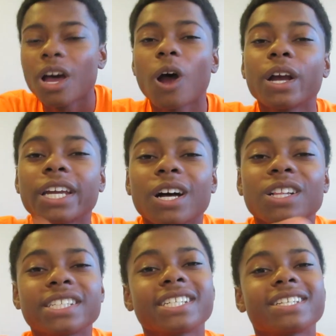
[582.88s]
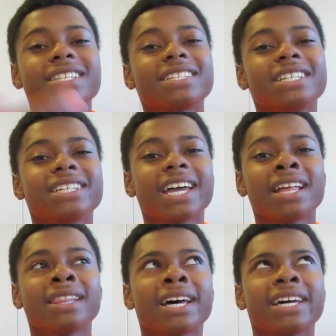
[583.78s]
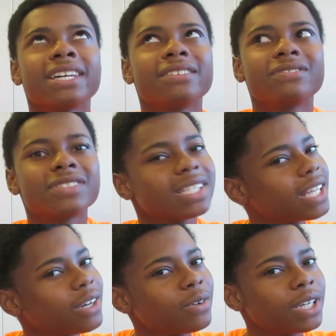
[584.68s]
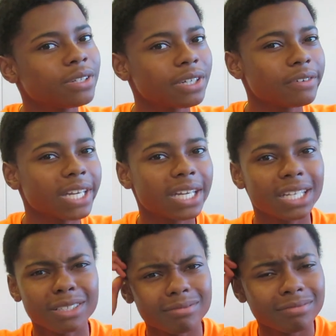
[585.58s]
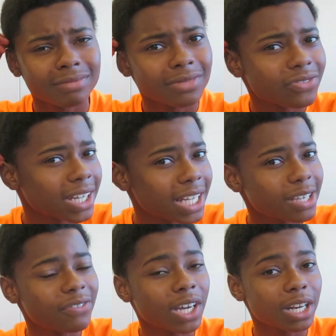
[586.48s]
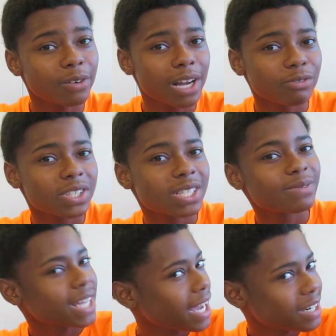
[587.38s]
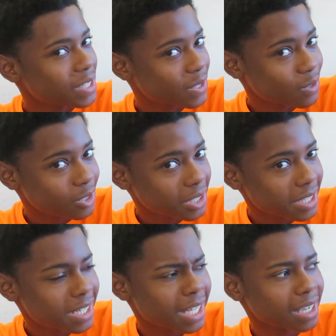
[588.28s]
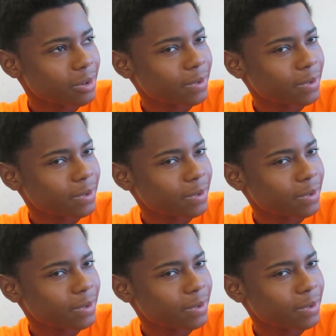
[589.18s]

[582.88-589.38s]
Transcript: Archaeologists need to get lives. Like, what are you doing? Fucking around with some dinosaurs, like,